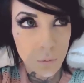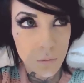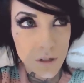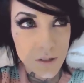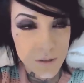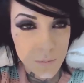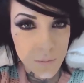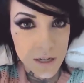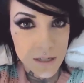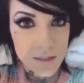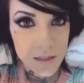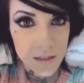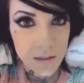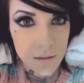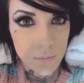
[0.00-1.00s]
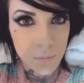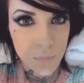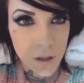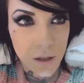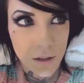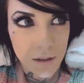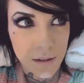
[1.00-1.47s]
is amazing,
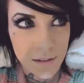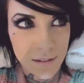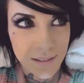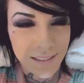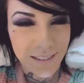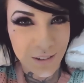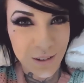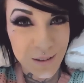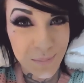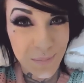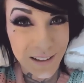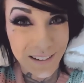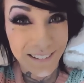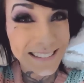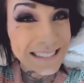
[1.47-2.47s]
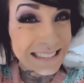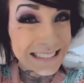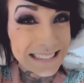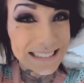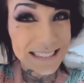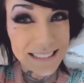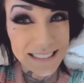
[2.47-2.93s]
but Loki's better.
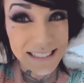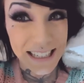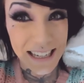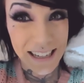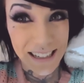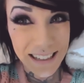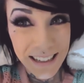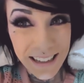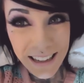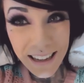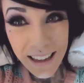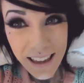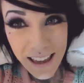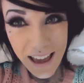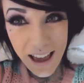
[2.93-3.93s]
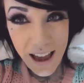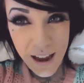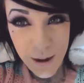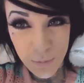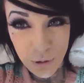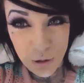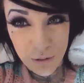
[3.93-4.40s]
Just saying. I
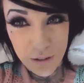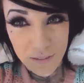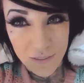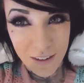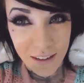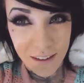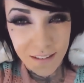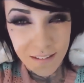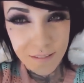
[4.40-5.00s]
am a Loki fan.